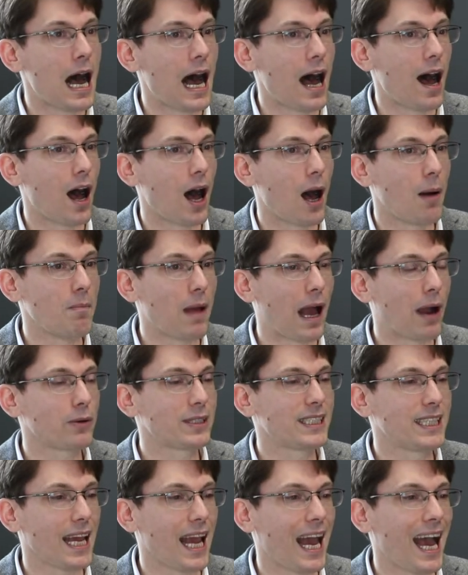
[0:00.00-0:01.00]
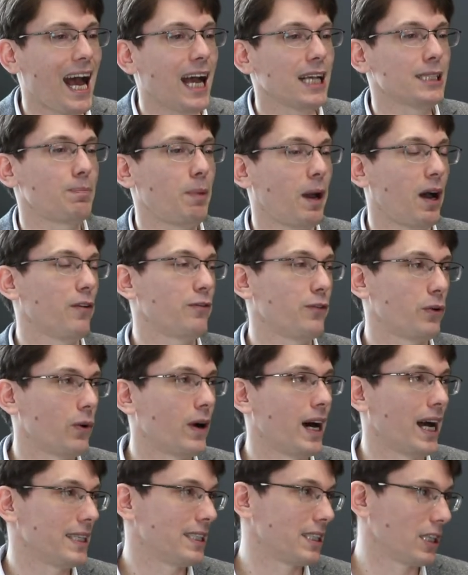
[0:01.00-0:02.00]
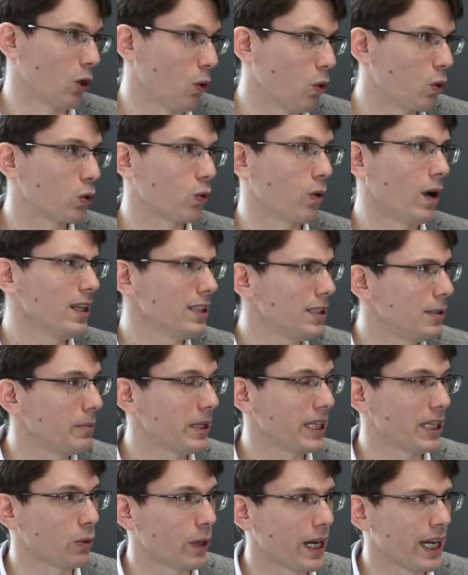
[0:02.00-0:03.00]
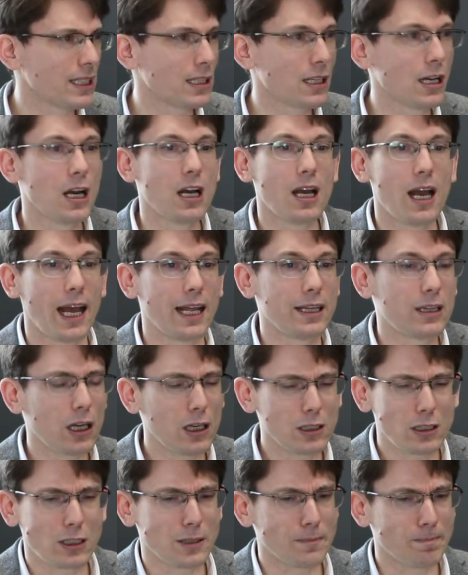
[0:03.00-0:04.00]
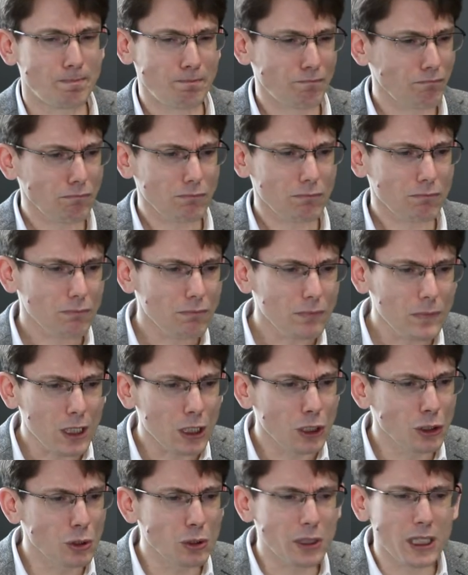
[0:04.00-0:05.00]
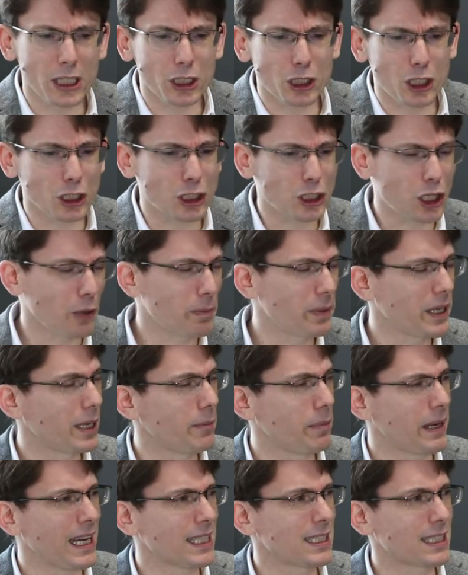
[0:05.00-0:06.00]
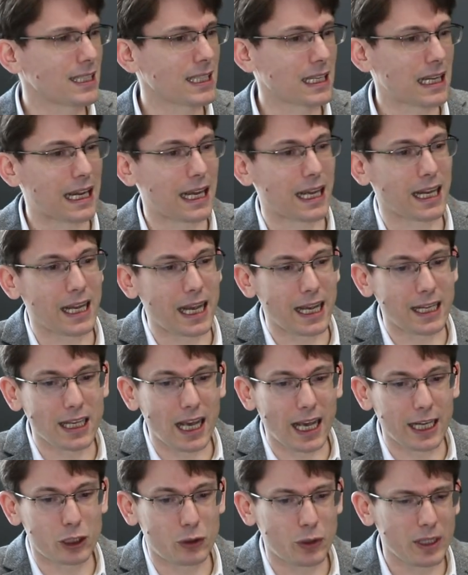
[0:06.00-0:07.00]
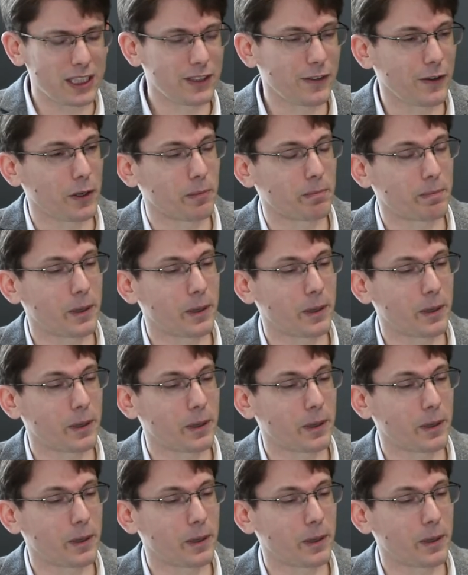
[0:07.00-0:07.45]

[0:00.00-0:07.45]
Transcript: I would say, as powerful as the old one in many ways. And thus, you can just copy and paste and transfer.